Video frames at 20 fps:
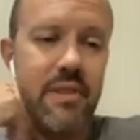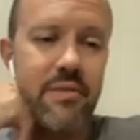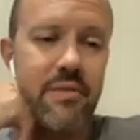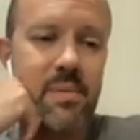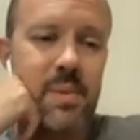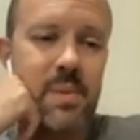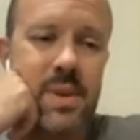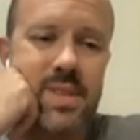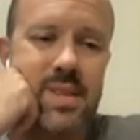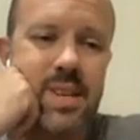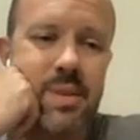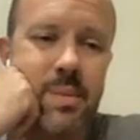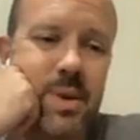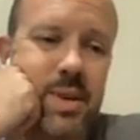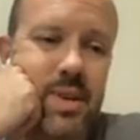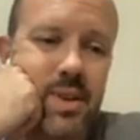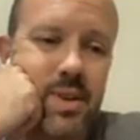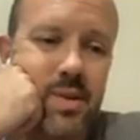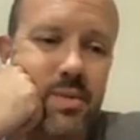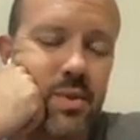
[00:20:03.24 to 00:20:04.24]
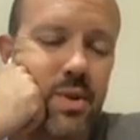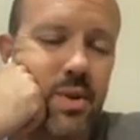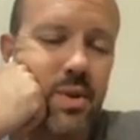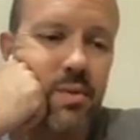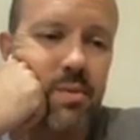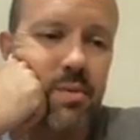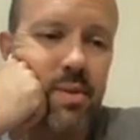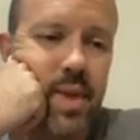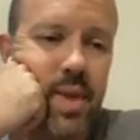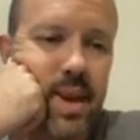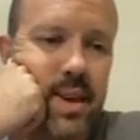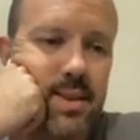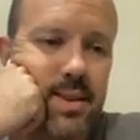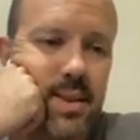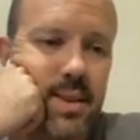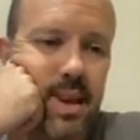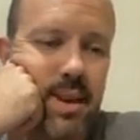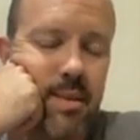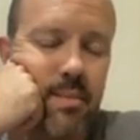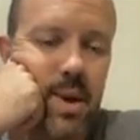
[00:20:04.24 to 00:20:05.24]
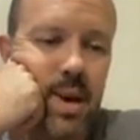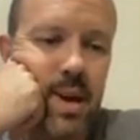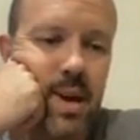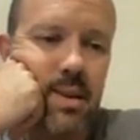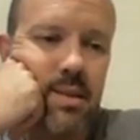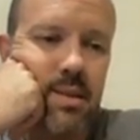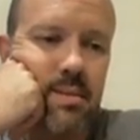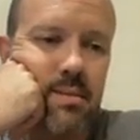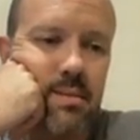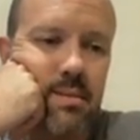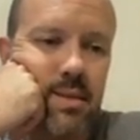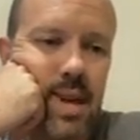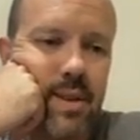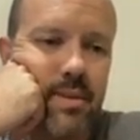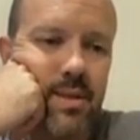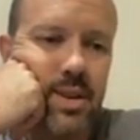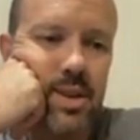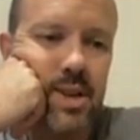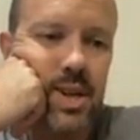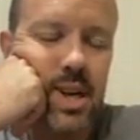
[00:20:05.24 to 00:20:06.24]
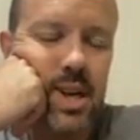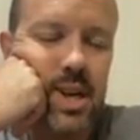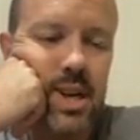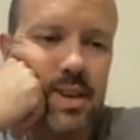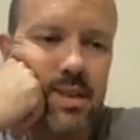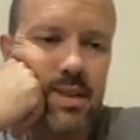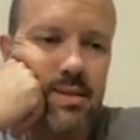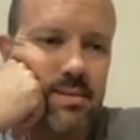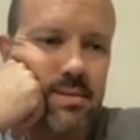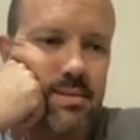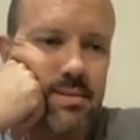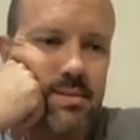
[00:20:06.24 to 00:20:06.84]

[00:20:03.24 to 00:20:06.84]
give them to someone who thinks that they might have a shot at